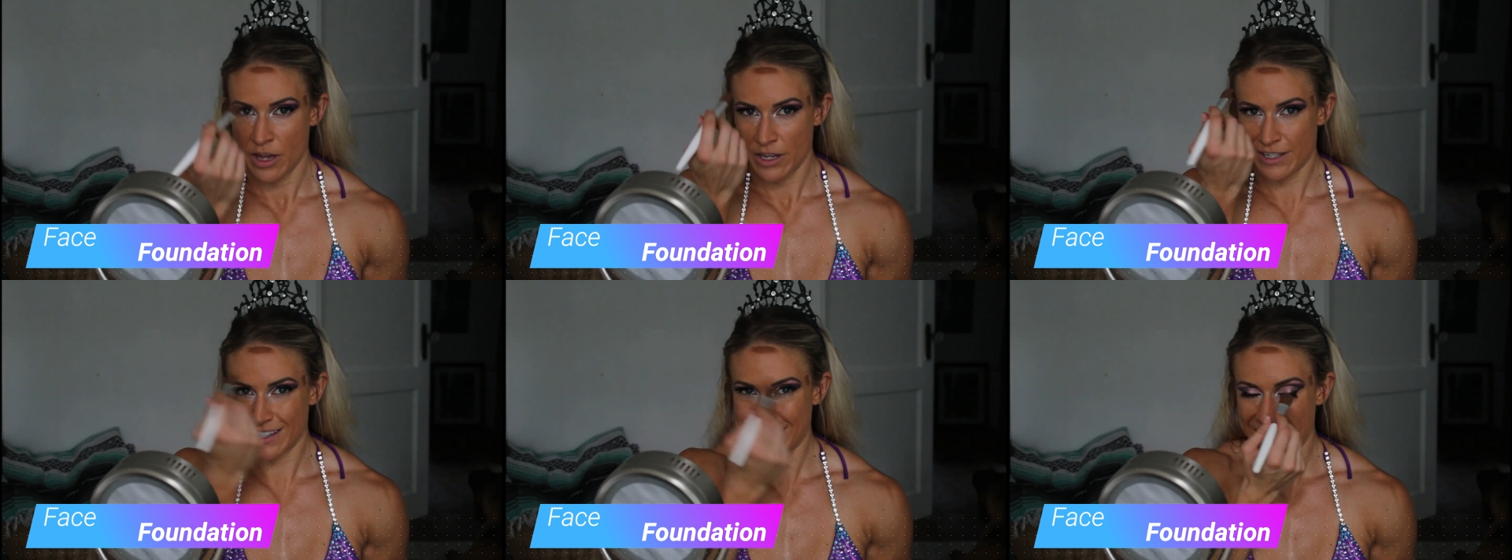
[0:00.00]

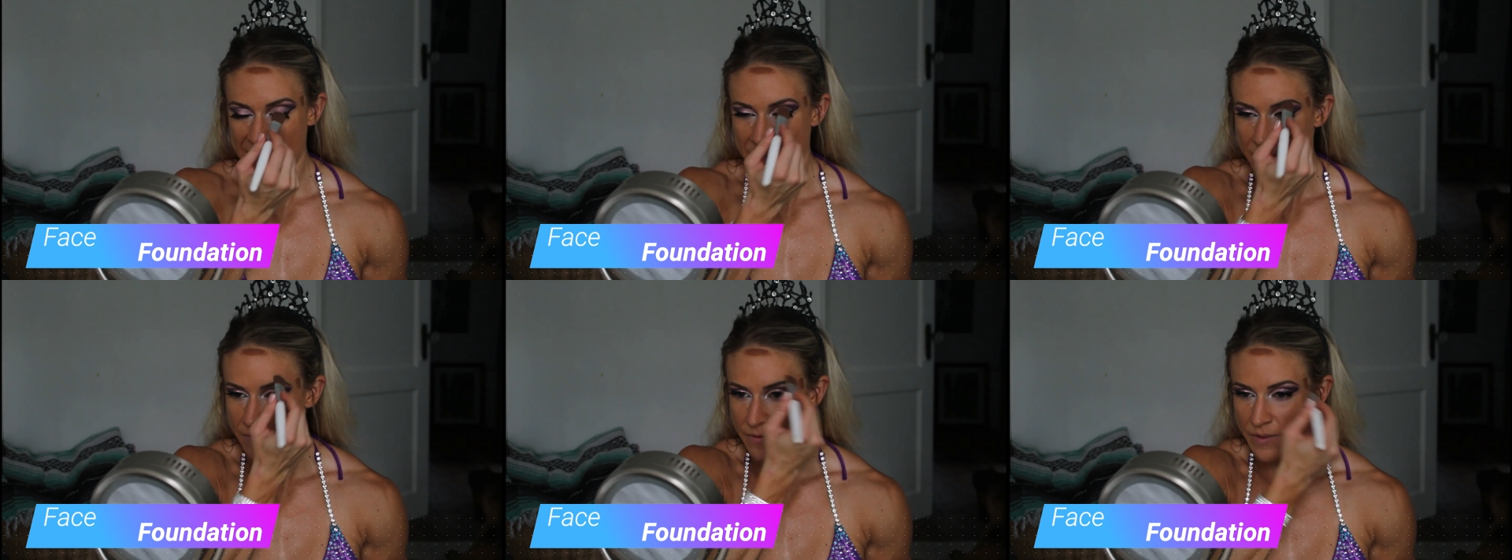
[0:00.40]
to kind
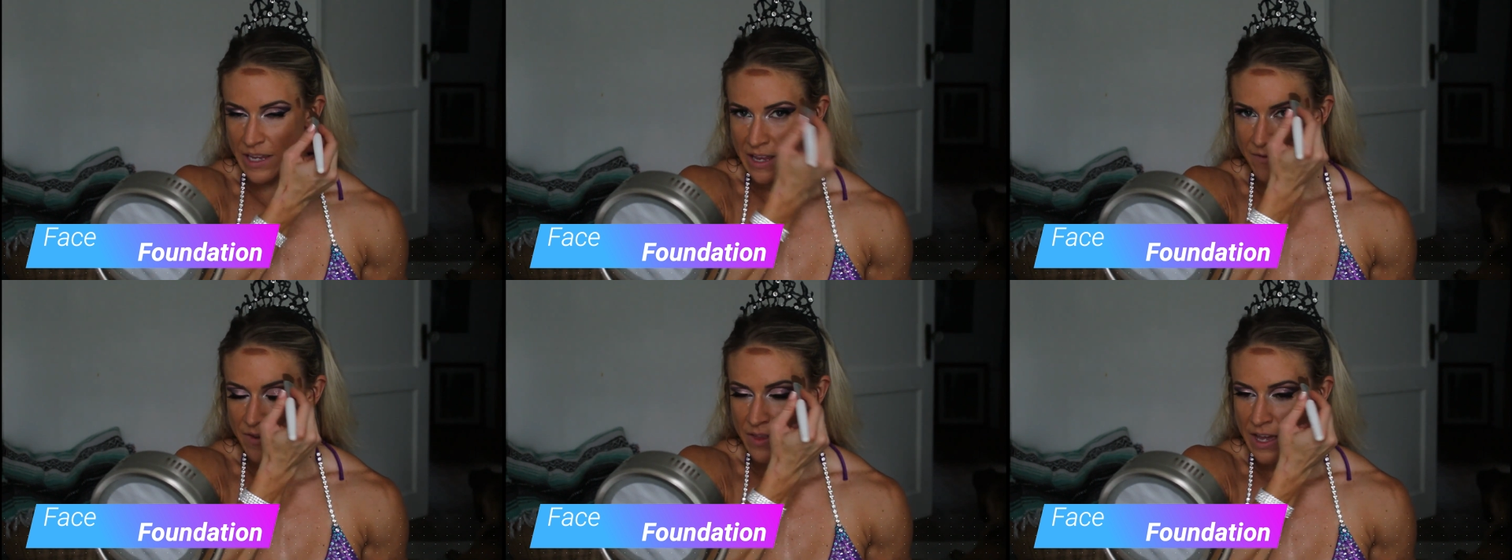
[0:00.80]
of
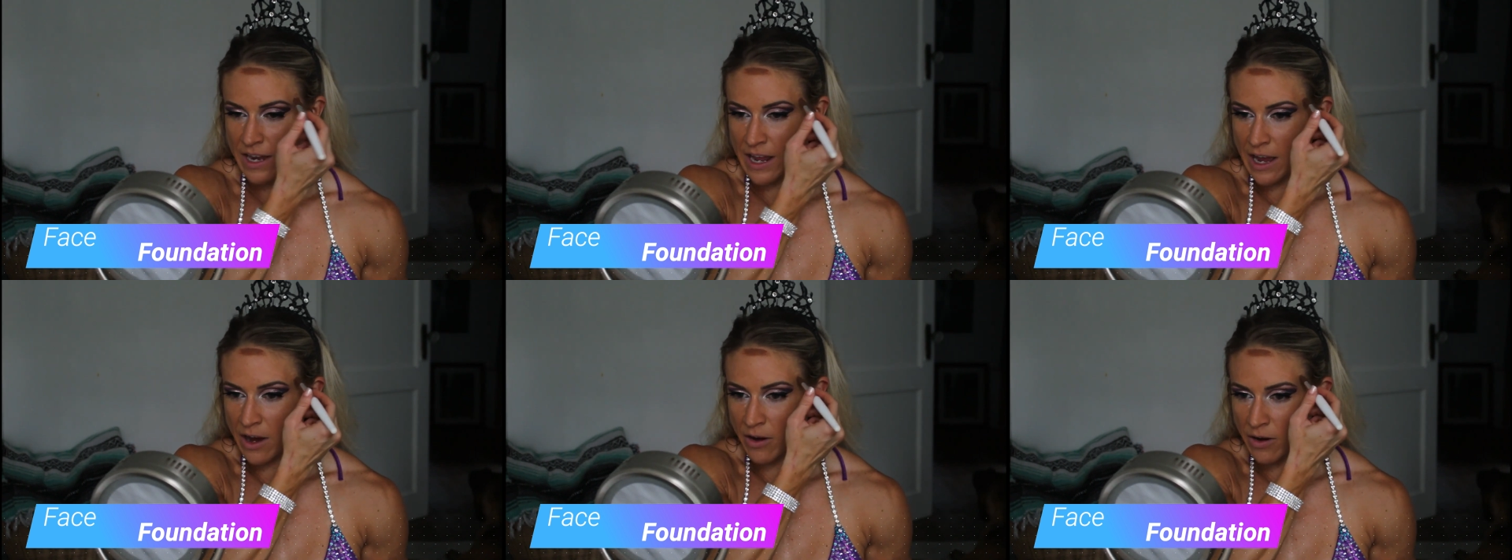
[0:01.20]
even that
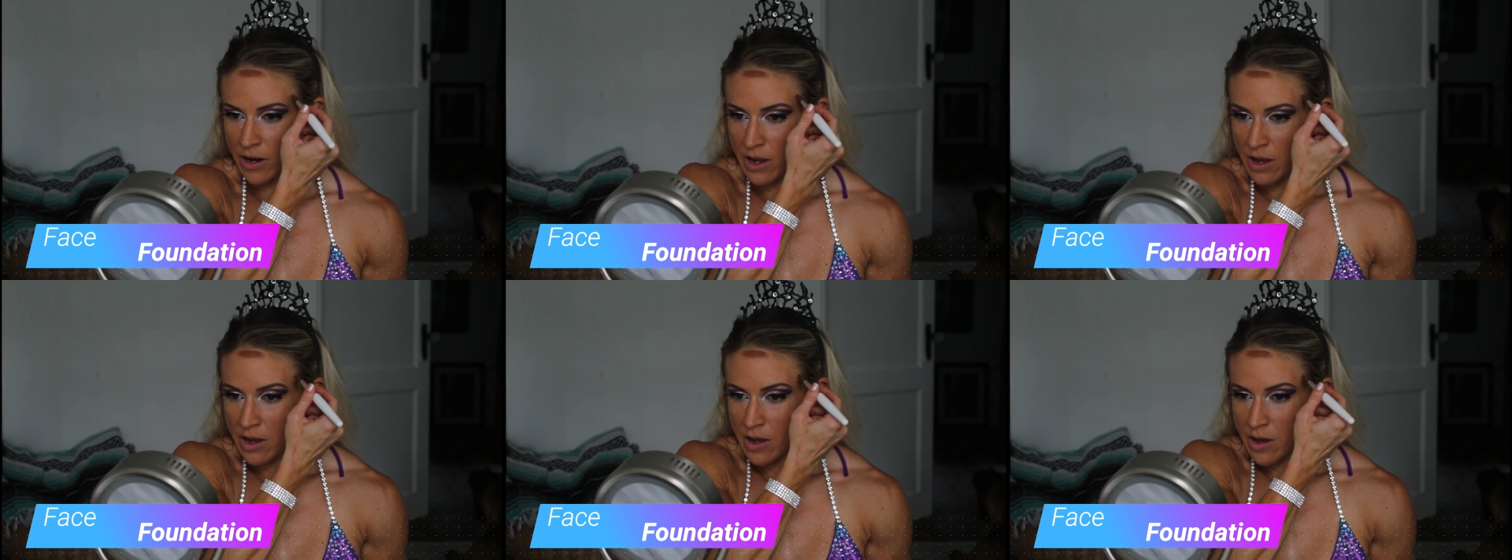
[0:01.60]
out.
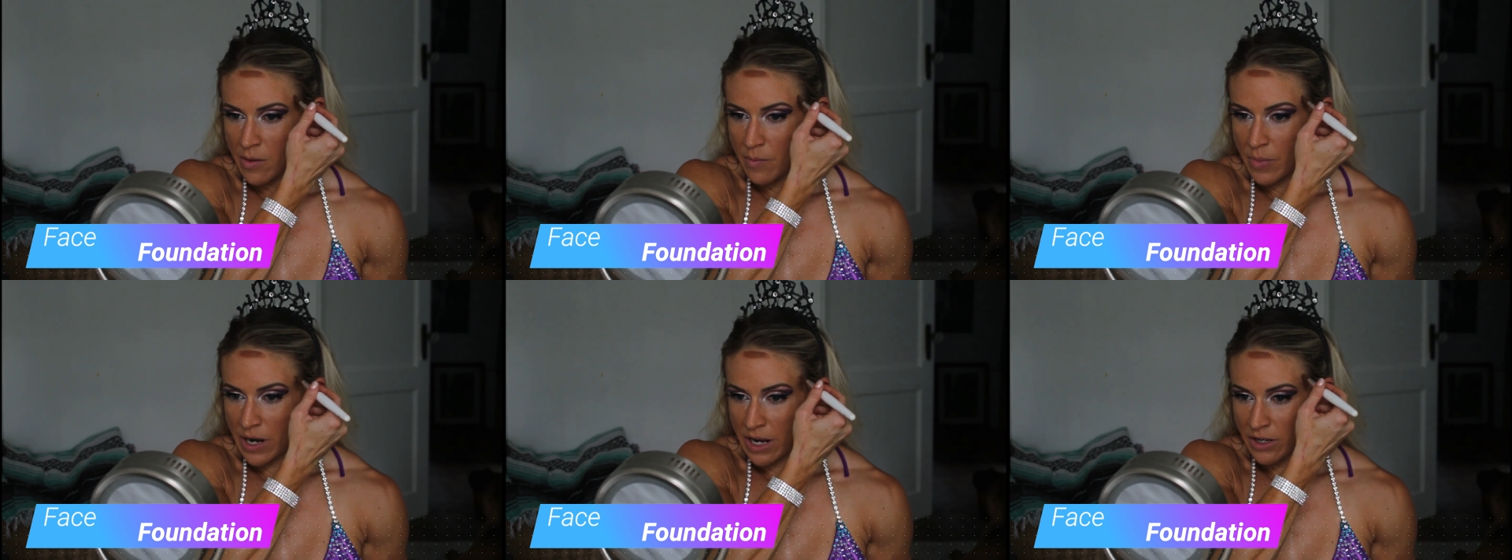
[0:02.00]

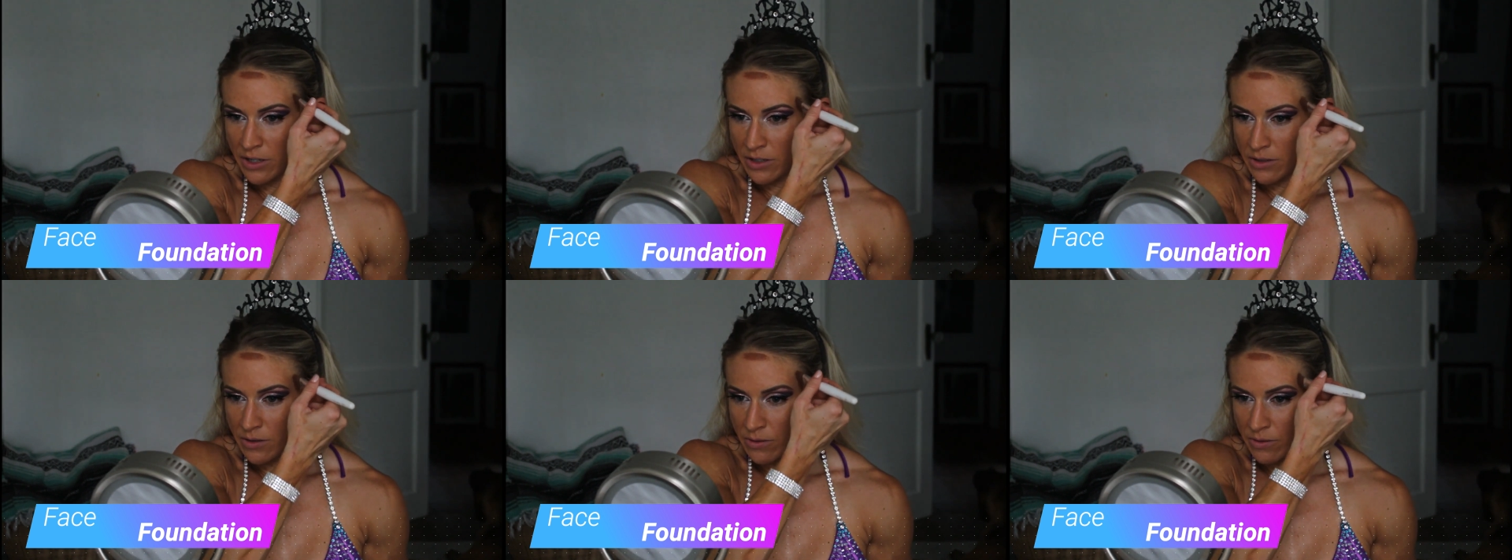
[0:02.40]
But I
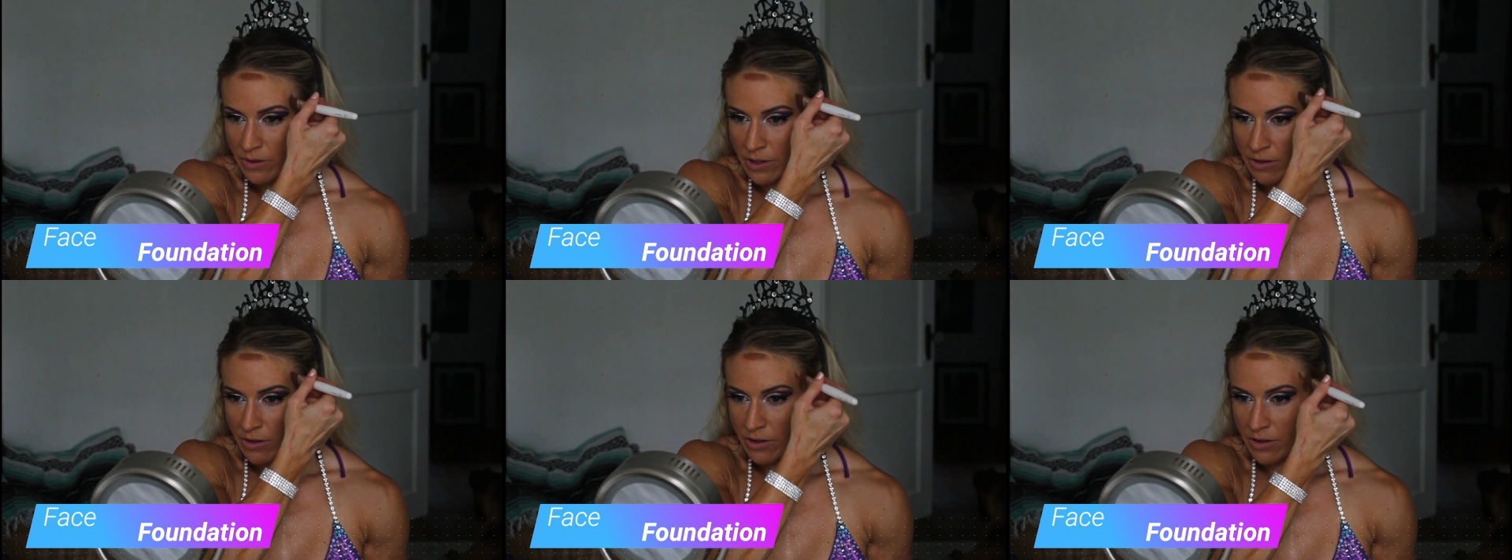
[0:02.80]
just do
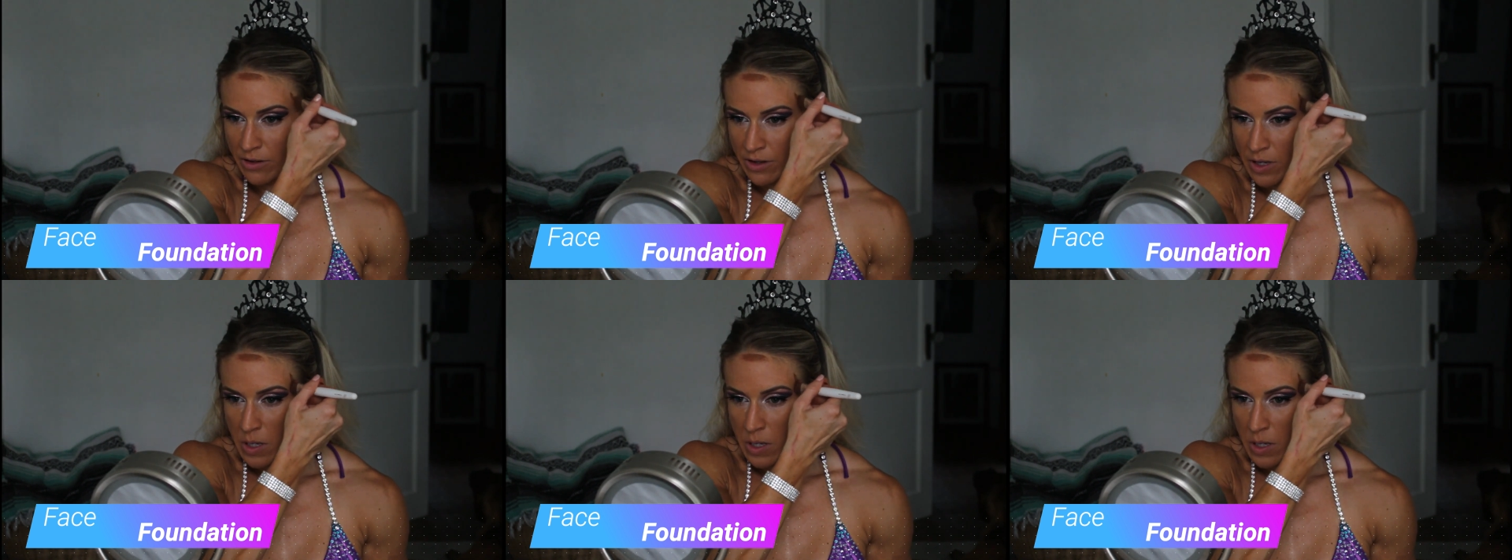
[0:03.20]
little